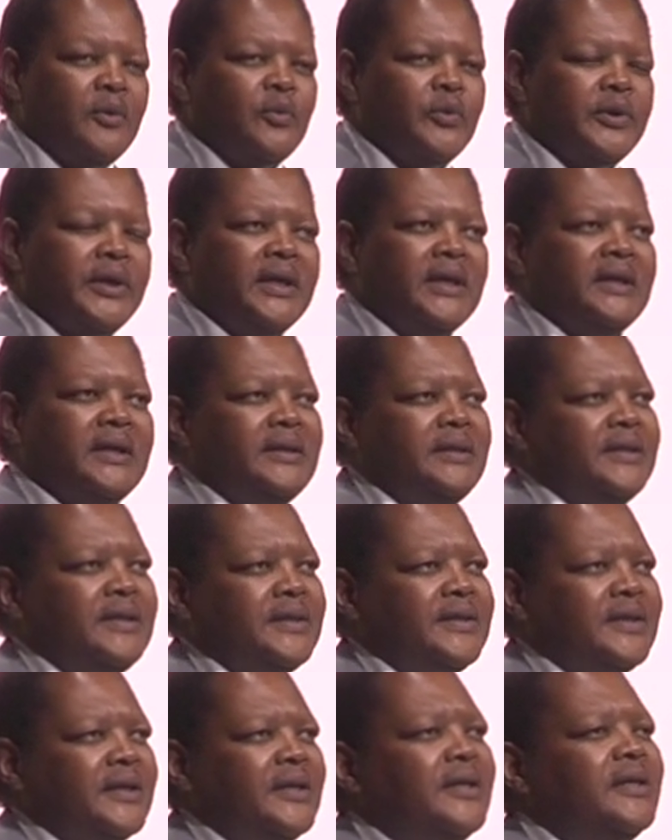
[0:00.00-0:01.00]
We
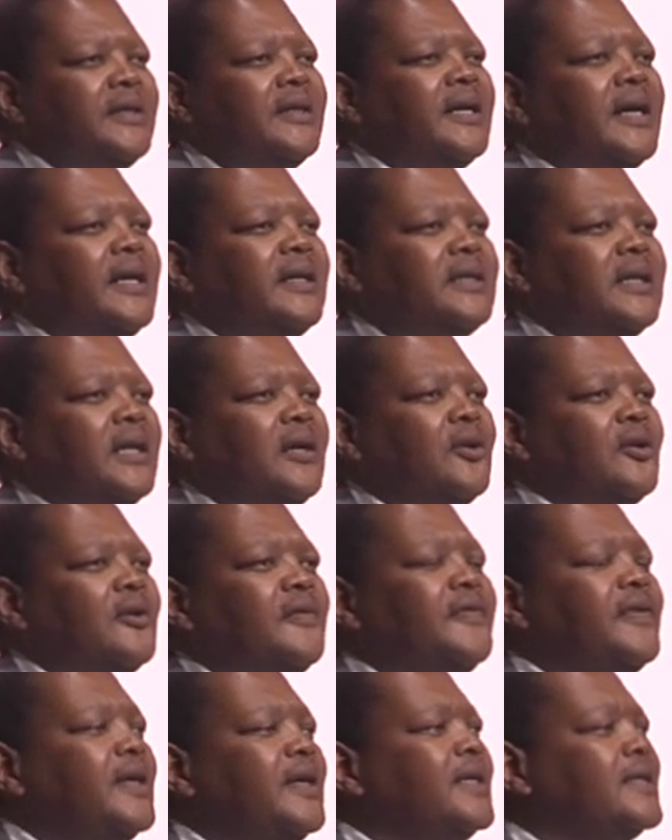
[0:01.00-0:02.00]
discern that a lot
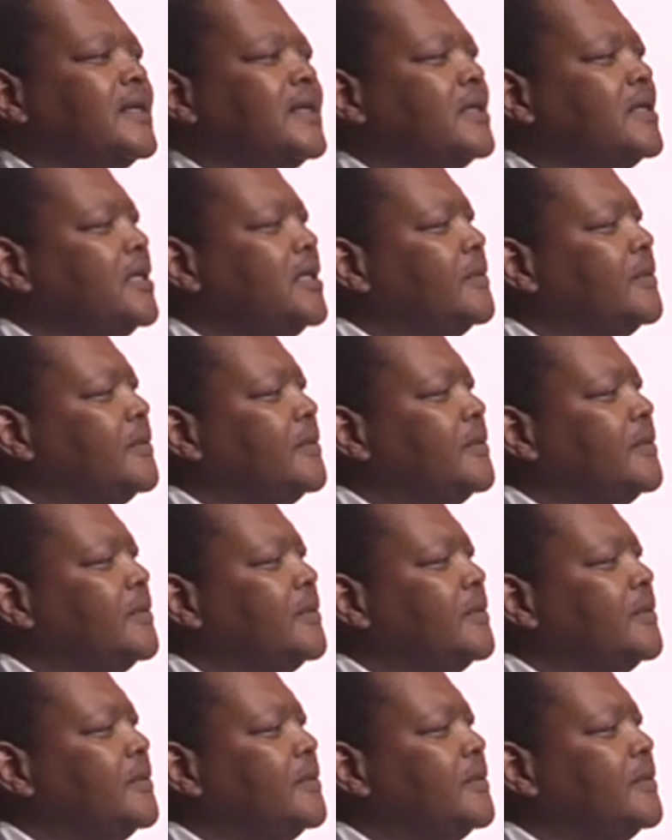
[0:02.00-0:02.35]
of things that